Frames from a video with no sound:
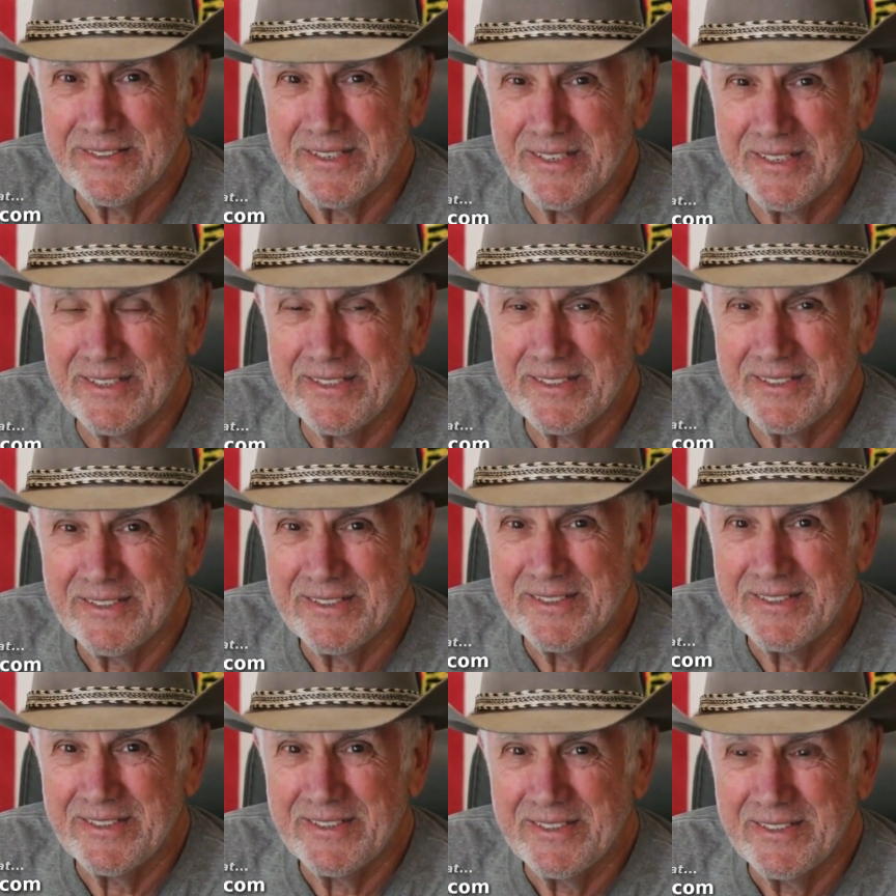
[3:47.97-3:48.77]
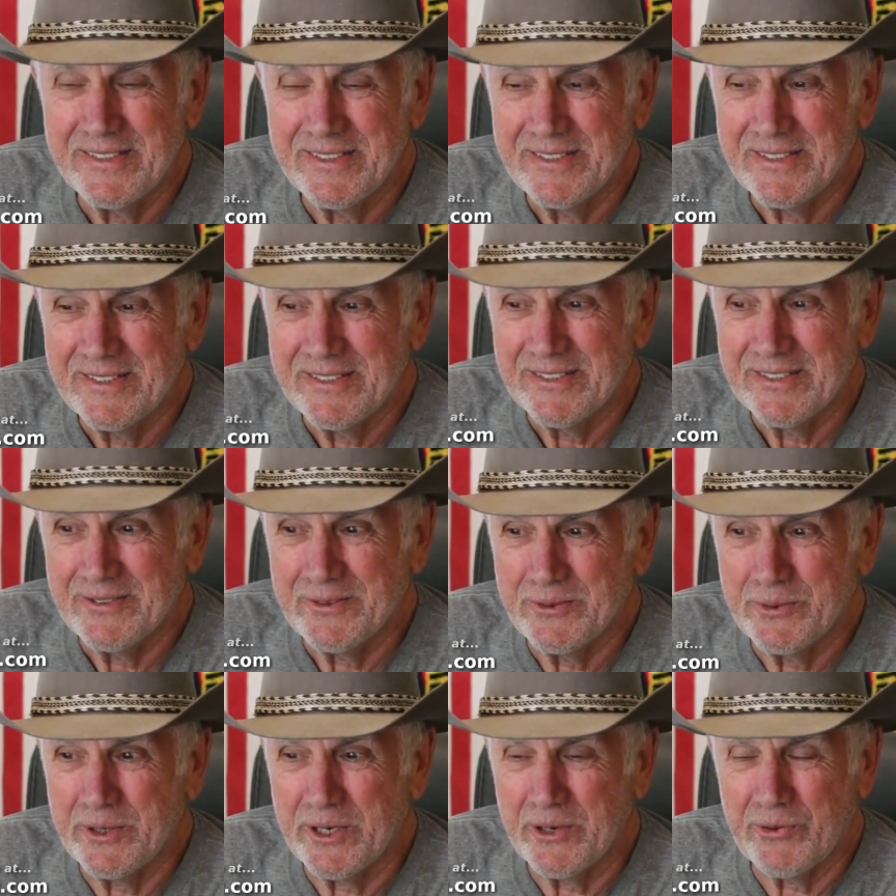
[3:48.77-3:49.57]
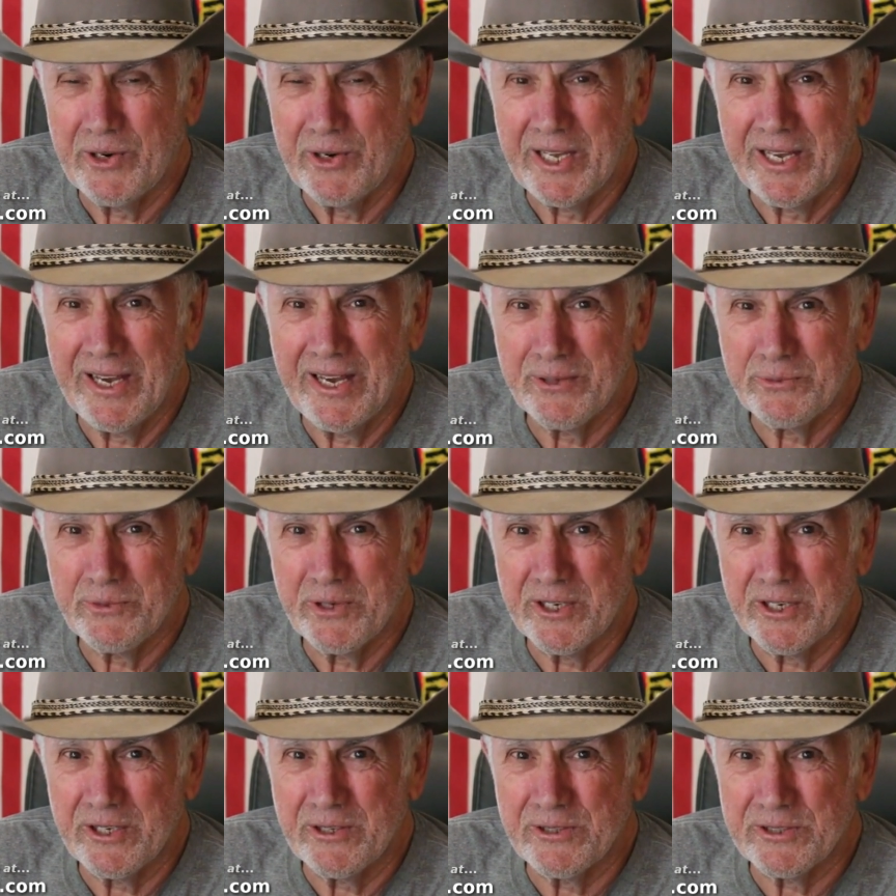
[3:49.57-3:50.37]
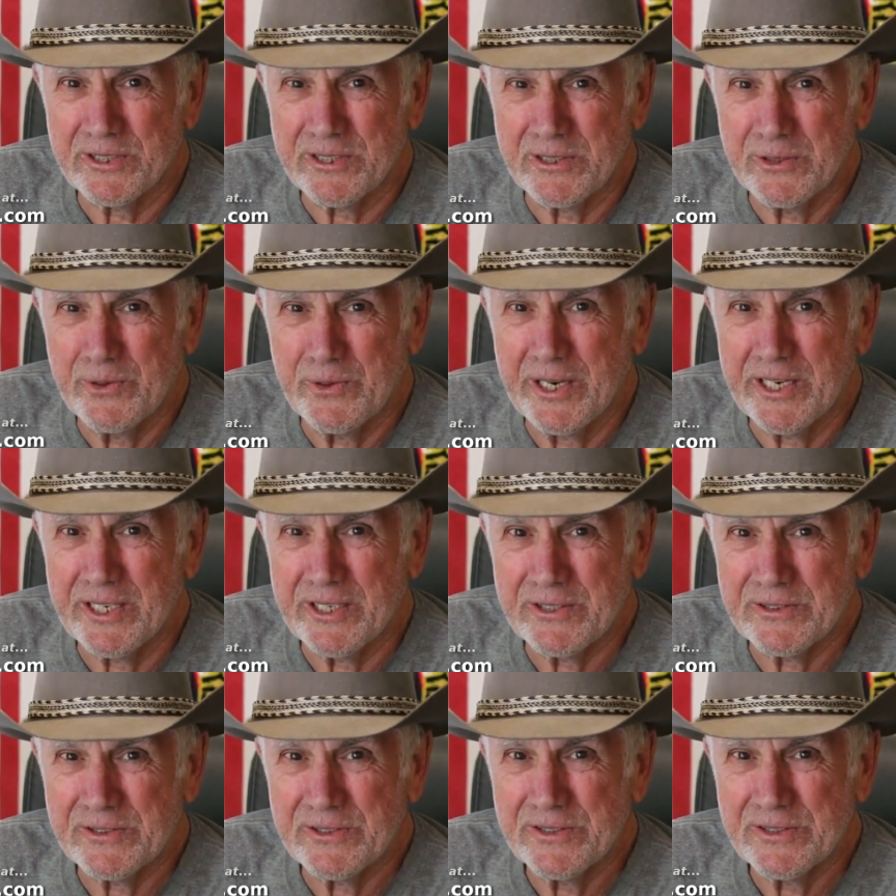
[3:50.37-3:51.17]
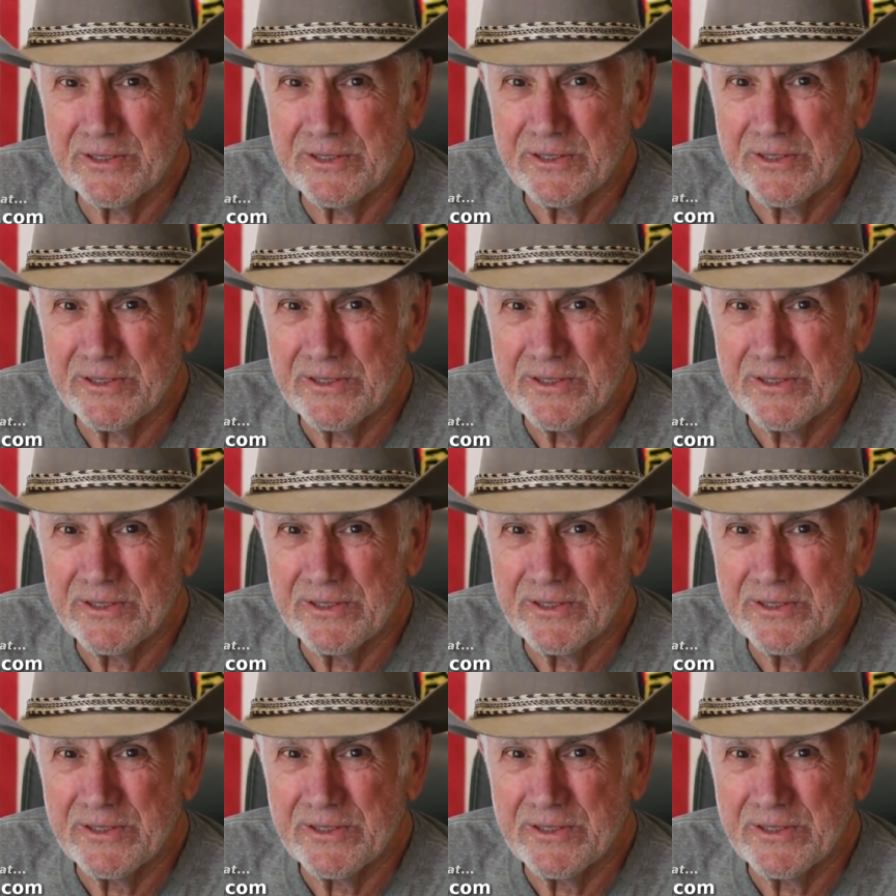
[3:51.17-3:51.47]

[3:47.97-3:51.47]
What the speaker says: We already had one of those in the White House,